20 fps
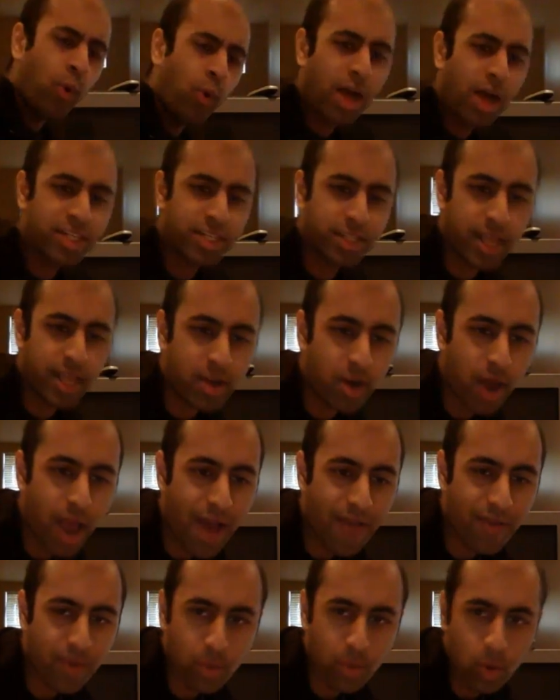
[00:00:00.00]
watch it later. I
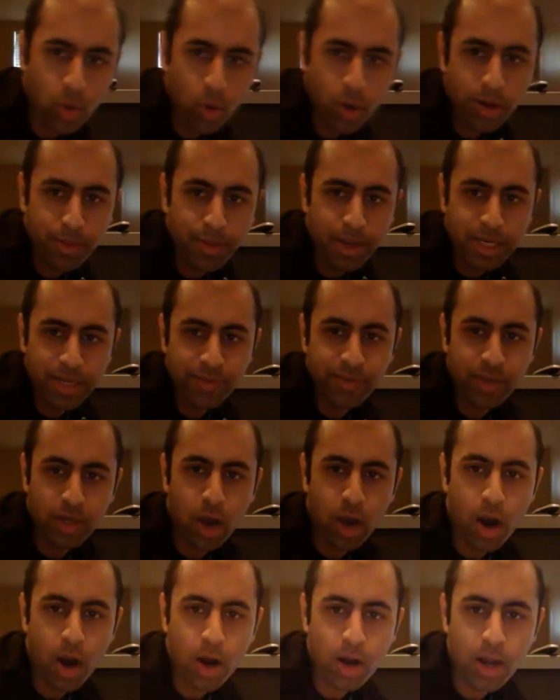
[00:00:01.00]
haven't recorded on my
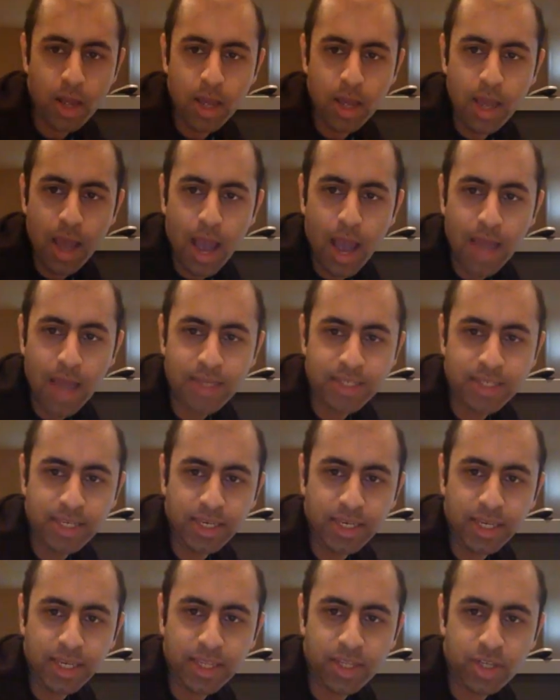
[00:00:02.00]
DVR. I just
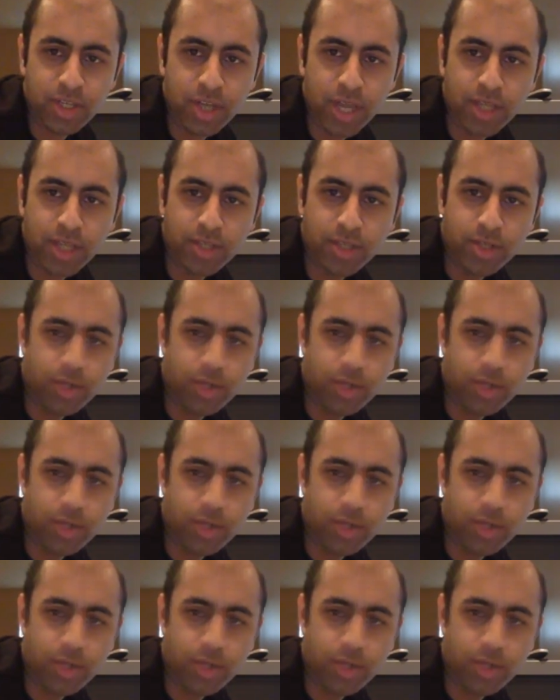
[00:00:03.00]
didn't get the chance